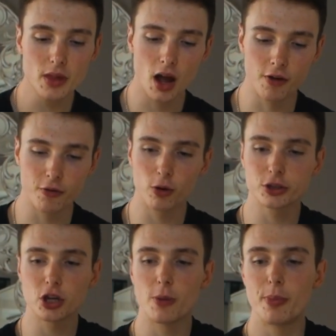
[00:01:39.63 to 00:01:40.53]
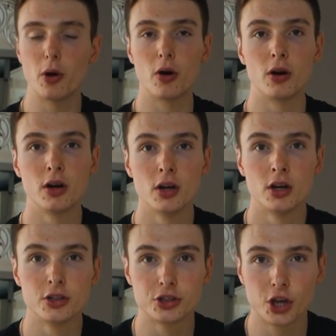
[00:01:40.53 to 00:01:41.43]
I've also bought
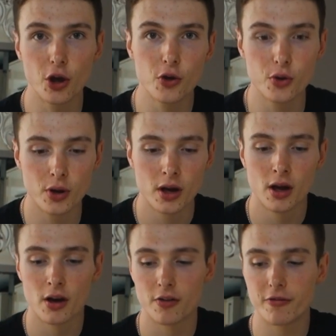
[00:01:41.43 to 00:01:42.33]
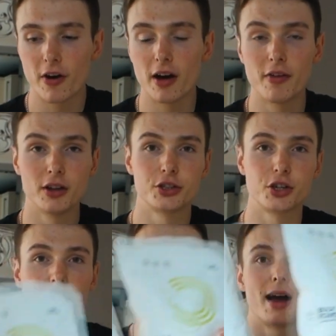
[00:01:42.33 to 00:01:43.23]
2
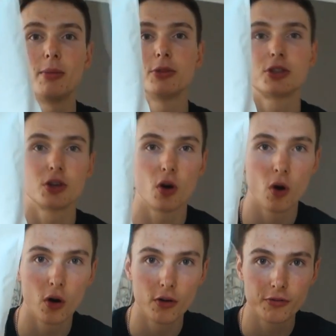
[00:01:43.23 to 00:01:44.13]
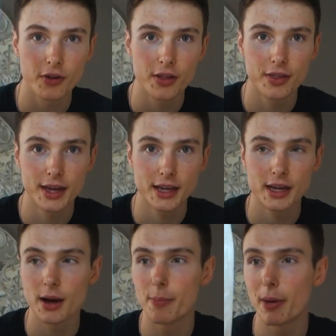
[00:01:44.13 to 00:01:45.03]
500 grams of
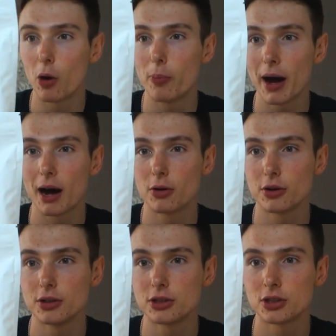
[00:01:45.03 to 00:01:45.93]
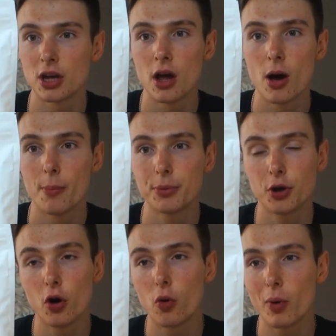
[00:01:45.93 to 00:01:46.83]
the Bulk Powders
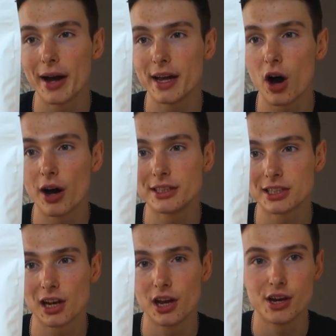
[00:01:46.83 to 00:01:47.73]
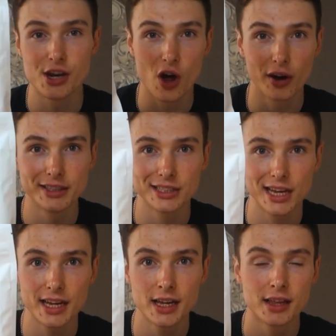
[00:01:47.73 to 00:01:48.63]
Pure Whey Isolate
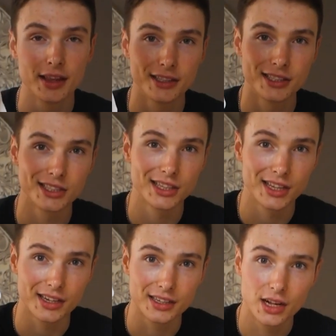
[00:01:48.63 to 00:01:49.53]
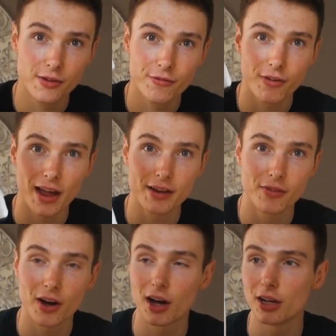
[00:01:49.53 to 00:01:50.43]
90. This is in the
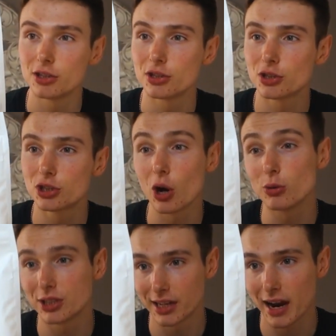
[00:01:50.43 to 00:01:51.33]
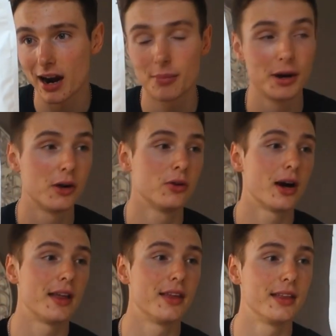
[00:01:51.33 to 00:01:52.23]
flavour salted caramel,
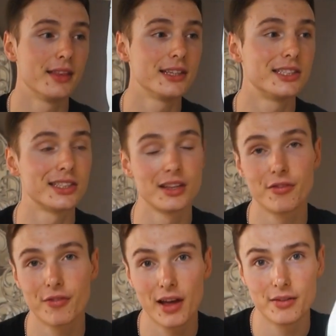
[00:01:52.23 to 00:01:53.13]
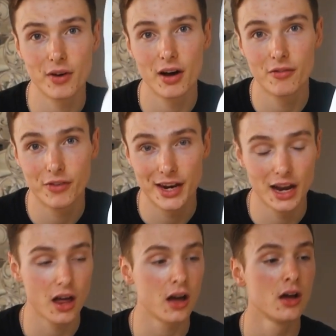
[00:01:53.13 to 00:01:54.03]
and then this is in the flavour
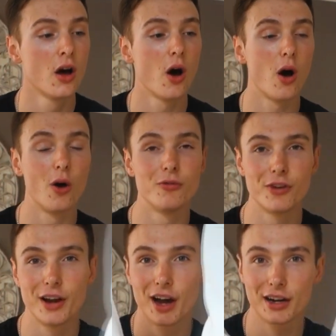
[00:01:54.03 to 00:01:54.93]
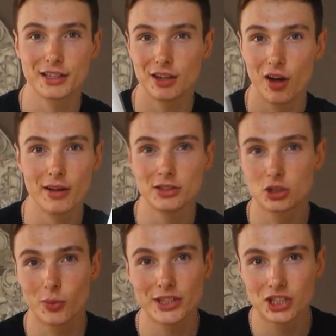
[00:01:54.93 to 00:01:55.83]
vanilla. Hopefully I can
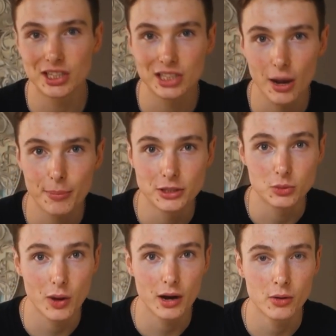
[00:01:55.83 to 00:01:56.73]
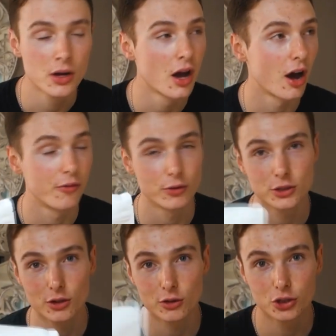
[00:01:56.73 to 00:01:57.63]
switch these up as well. I've
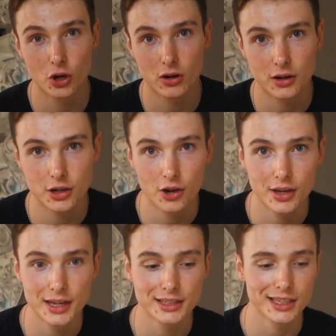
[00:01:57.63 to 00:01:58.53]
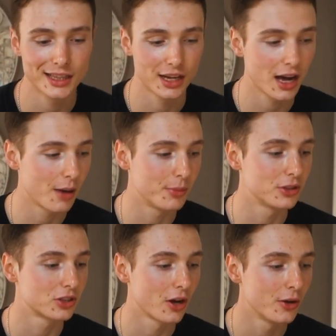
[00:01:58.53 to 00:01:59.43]
also got chocolate cookies in the cupboard,
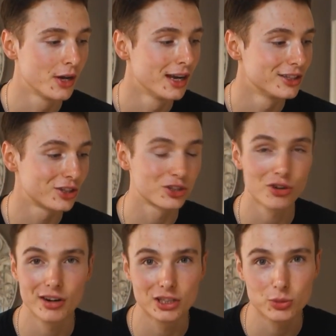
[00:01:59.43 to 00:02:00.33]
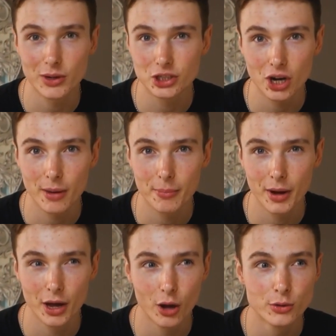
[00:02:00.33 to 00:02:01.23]
so just trying to switch up
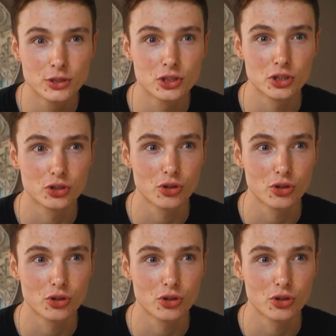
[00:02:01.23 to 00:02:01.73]
my oats, just